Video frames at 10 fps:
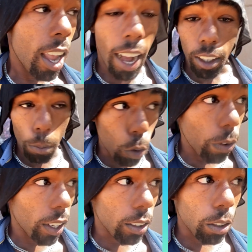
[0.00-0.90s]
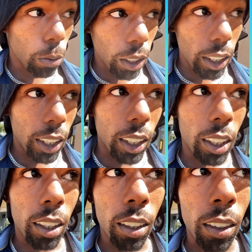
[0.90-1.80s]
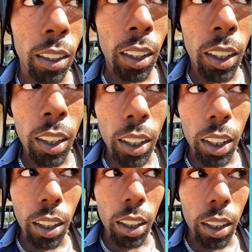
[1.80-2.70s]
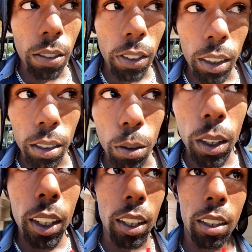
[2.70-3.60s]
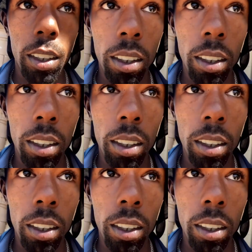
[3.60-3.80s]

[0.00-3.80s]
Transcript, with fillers: I had to move out the way. Get the F out the way.